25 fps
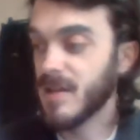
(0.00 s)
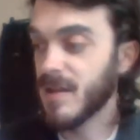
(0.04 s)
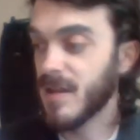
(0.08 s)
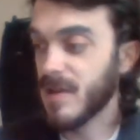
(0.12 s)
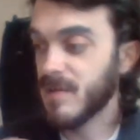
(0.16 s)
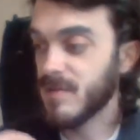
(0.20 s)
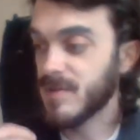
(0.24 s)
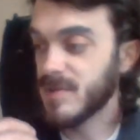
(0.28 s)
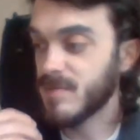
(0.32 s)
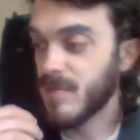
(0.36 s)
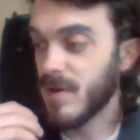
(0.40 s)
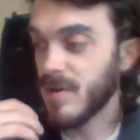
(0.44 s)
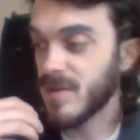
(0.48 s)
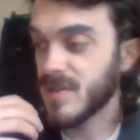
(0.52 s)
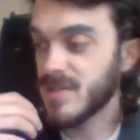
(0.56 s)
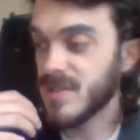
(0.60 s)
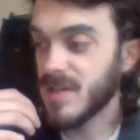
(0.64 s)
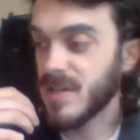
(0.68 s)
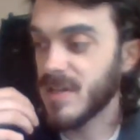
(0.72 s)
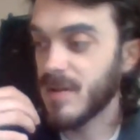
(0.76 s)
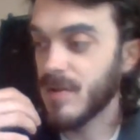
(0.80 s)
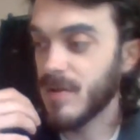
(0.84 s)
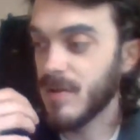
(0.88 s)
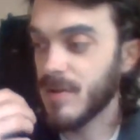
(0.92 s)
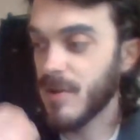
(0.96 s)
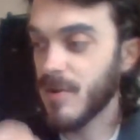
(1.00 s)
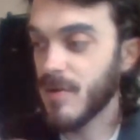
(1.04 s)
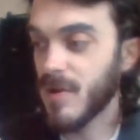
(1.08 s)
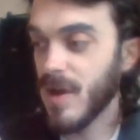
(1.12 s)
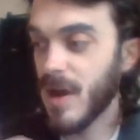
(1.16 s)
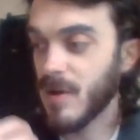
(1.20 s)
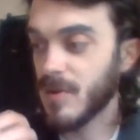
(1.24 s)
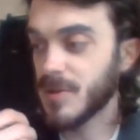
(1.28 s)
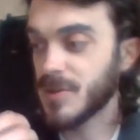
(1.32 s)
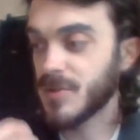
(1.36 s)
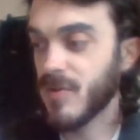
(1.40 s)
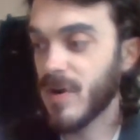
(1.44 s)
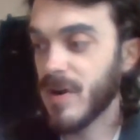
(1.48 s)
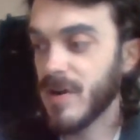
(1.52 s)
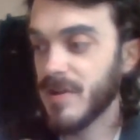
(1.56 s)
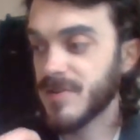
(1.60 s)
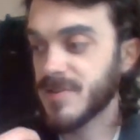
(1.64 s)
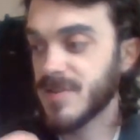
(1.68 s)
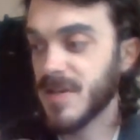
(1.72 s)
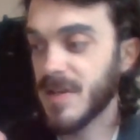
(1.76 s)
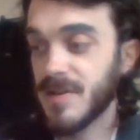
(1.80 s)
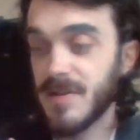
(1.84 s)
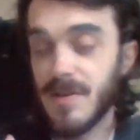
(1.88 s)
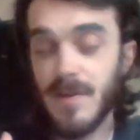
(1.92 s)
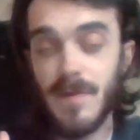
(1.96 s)
It was mostly UK, Australia, New
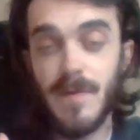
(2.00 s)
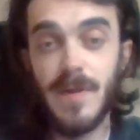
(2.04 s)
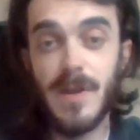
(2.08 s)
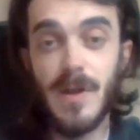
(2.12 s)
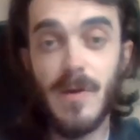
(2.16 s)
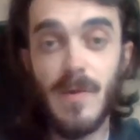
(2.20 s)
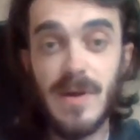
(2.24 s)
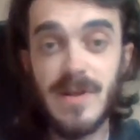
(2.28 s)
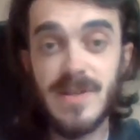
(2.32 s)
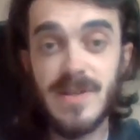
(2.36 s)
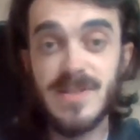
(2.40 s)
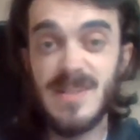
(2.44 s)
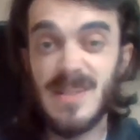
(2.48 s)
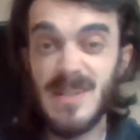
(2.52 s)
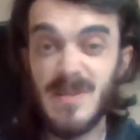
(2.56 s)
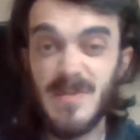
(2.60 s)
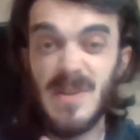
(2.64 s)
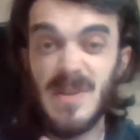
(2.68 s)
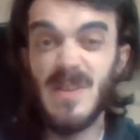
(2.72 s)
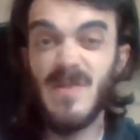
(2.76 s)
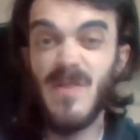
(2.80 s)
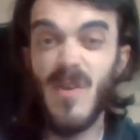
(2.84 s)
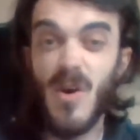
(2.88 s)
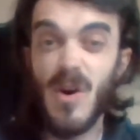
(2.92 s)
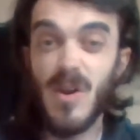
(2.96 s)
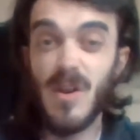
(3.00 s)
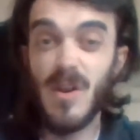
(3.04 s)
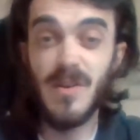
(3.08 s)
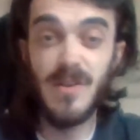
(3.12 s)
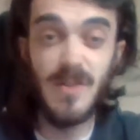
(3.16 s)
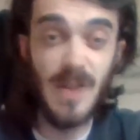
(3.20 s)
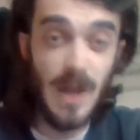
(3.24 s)
Zealand, and the US, and a bit of Ireland.